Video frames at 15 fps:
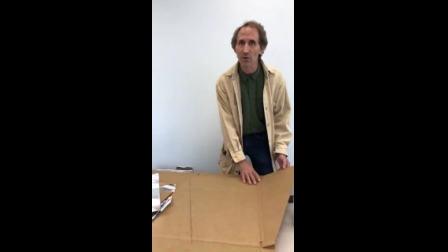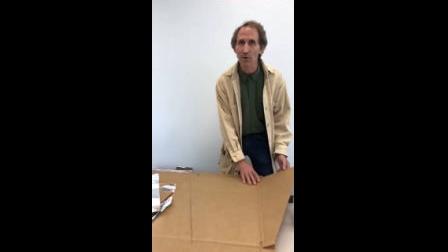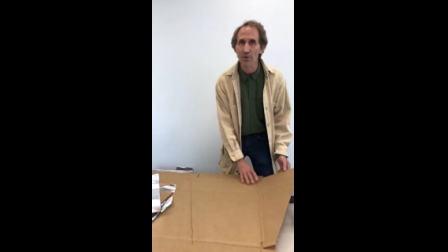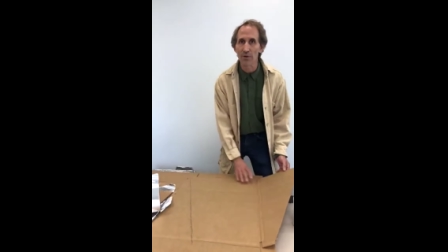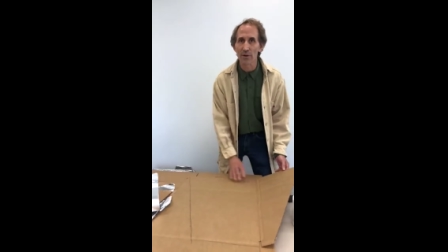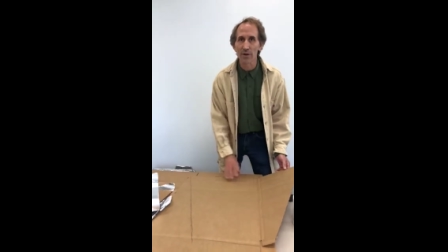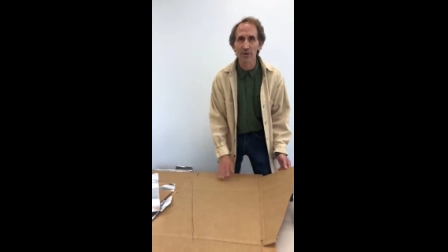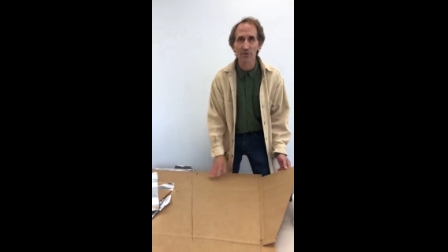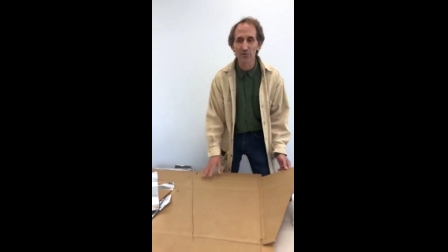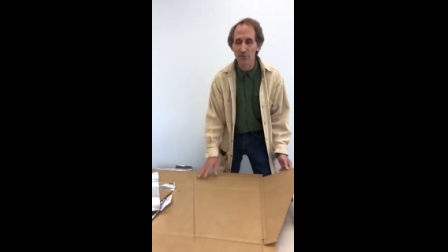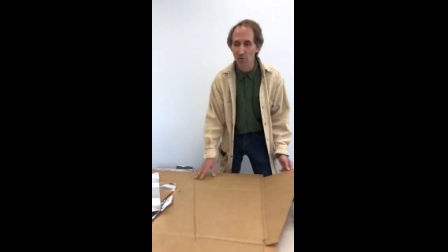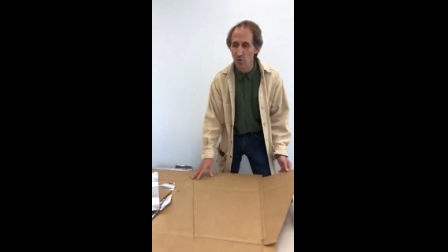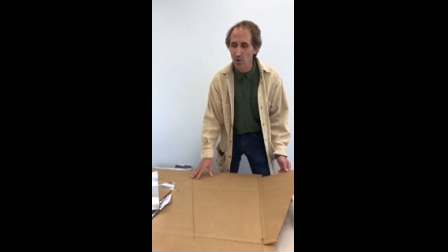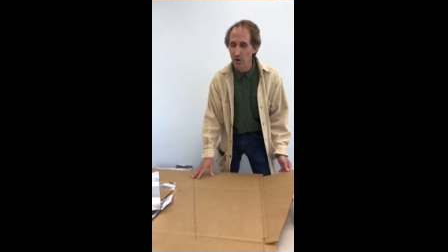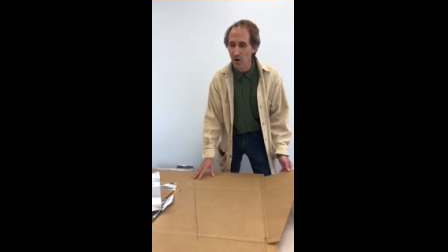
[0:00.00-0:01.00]
or the liquor
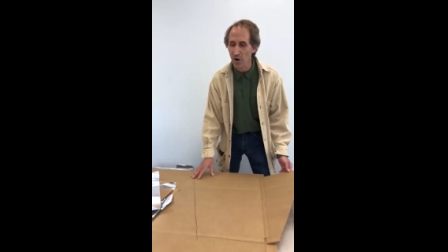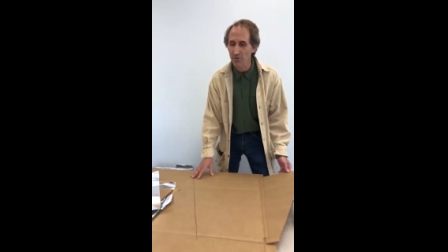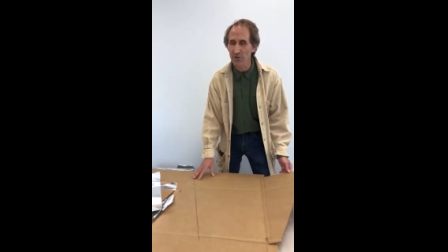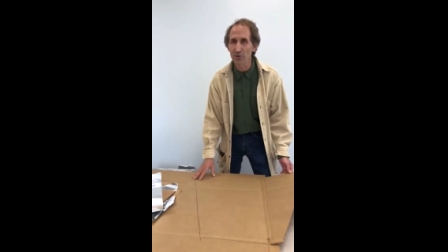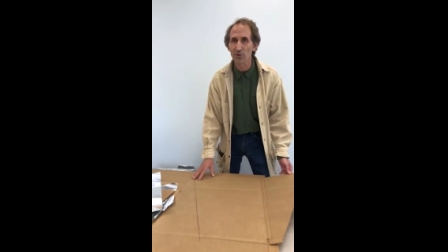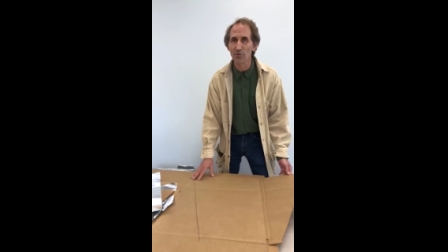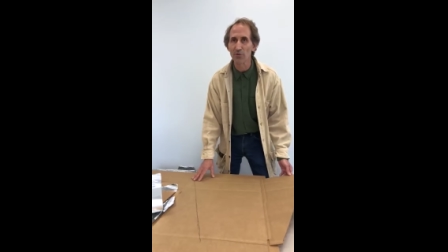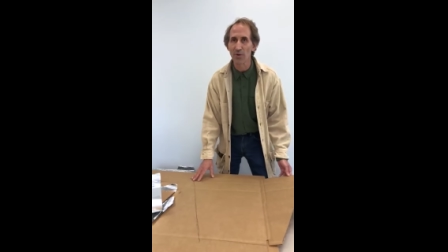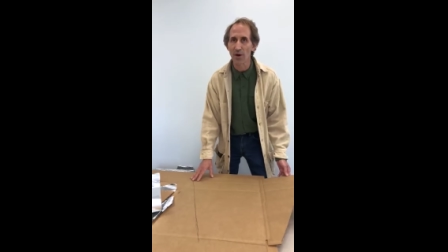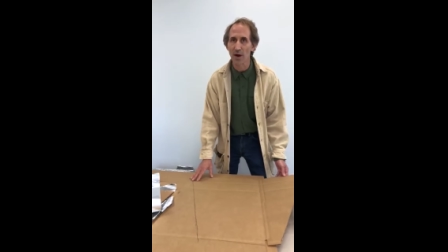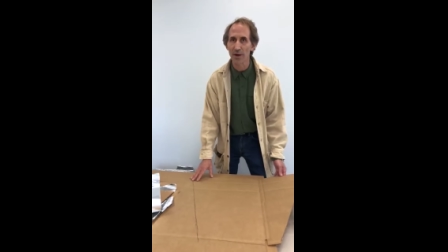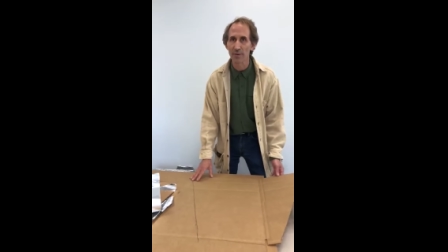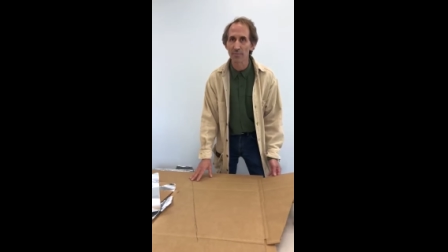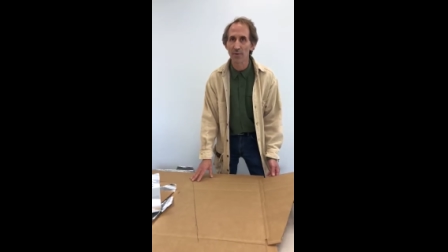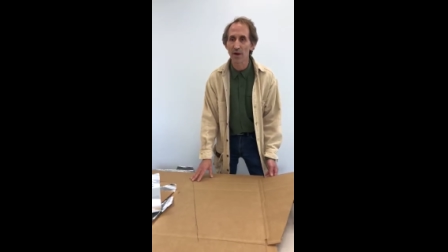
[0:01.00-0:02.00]
store, often you'll
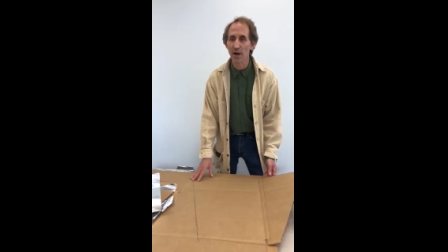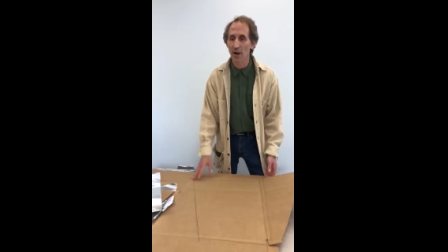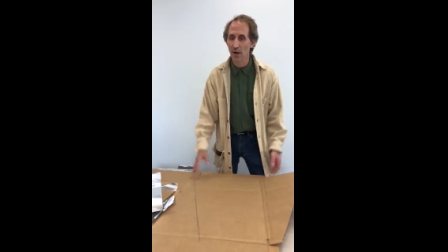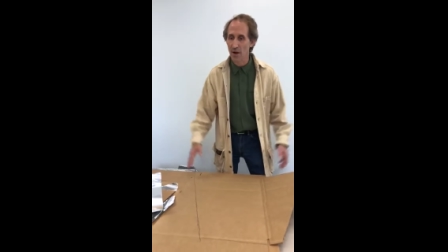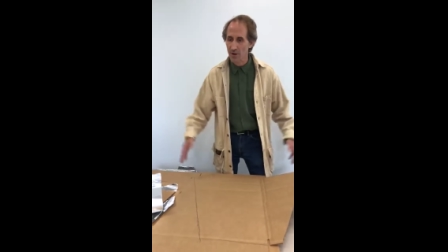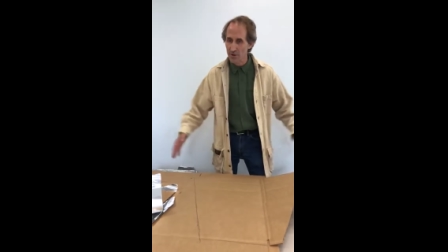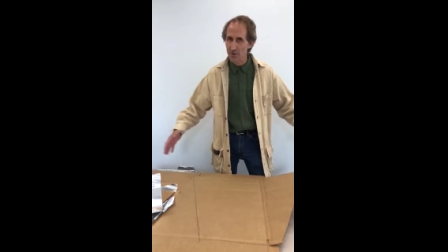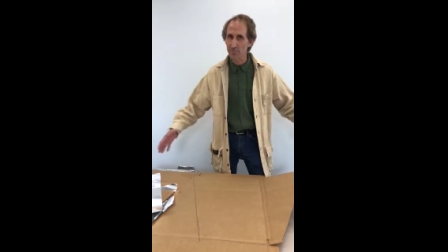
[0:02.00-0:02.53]
find larger